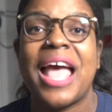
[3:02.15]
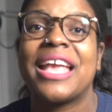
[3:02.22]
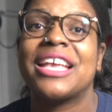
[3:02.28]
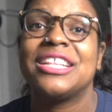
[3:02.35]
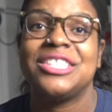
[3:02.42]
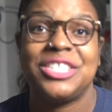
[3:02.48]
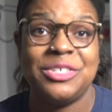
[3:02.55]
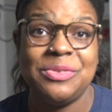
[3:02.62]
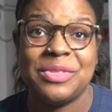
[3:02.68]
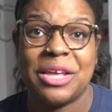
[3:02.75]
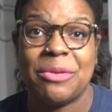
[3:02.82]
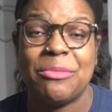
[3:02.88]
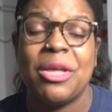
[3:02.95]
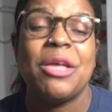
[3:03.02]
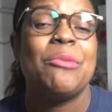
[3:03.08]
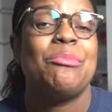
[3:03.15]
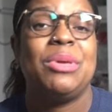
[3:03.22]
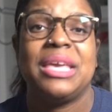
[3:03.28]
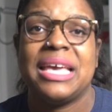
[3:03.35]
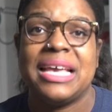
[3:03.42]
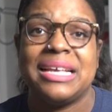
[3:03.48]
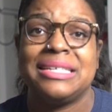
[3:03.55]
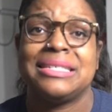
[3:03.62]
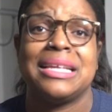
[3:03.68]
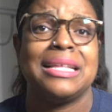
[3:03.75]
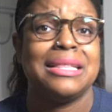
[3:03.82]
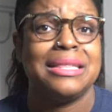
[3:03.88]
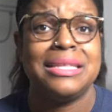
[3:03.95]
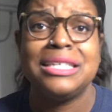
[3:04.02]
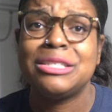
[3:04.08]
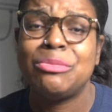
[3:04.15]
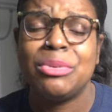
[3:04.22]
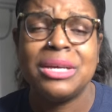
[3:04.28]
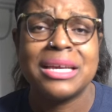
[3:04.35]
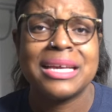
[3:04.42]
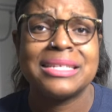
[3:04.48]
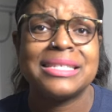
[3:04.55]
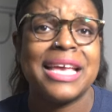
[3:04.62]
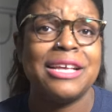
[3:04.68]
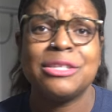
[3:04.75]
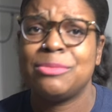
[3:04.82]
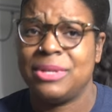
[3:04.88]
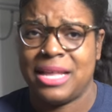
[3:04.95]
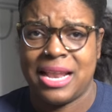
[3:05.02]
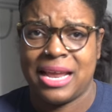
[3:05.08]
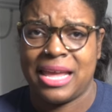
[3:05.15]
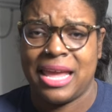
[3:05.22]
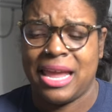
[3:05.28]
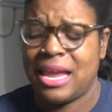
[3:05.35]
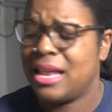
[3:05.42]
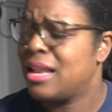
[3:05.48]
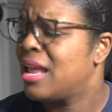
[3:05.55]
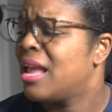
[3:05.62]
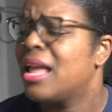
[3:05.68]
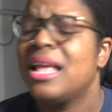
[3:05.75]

I can do them because this book tells me that I can.